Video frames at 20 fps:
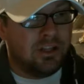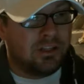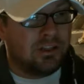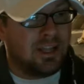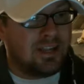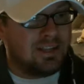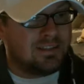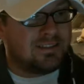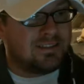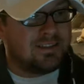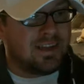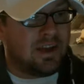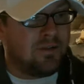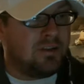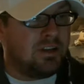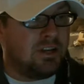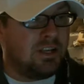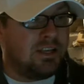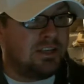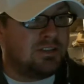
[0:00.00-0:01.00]
late
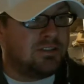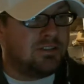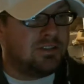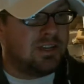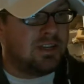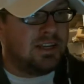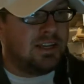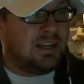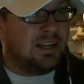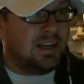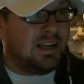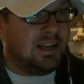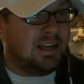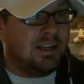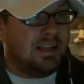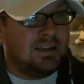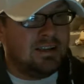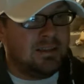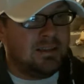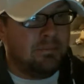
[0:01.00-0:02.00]
70s
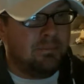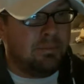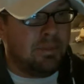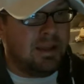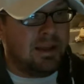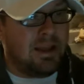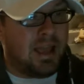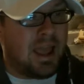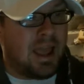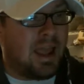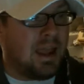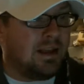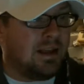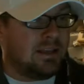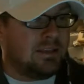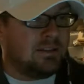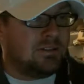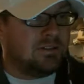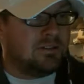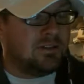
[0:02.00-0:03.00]
into the mid
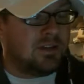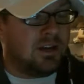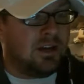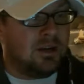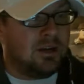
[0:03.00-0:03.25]
80s.